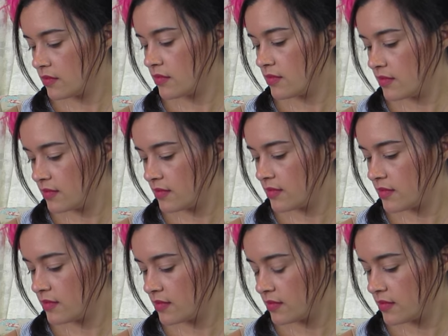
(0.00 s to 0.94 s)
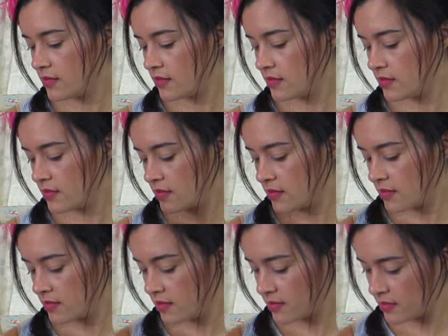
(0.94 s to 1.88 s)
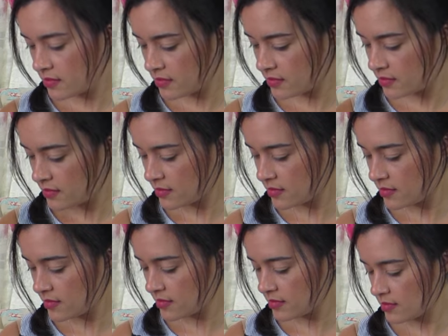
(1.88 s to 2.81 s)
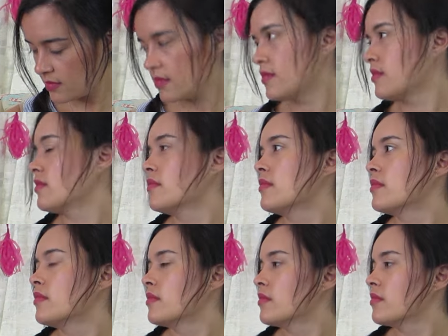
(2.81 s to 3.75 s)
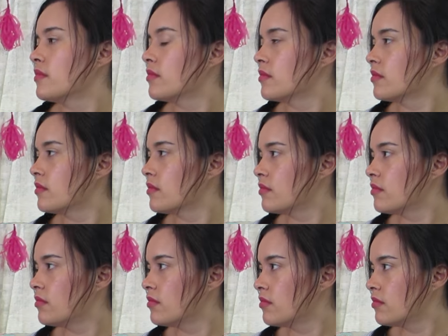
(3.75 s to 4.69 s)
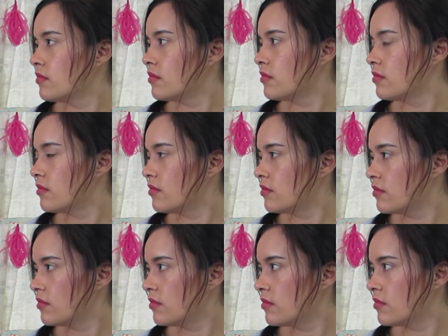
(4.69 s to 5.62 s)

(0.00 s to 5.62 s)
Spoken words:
[no speech]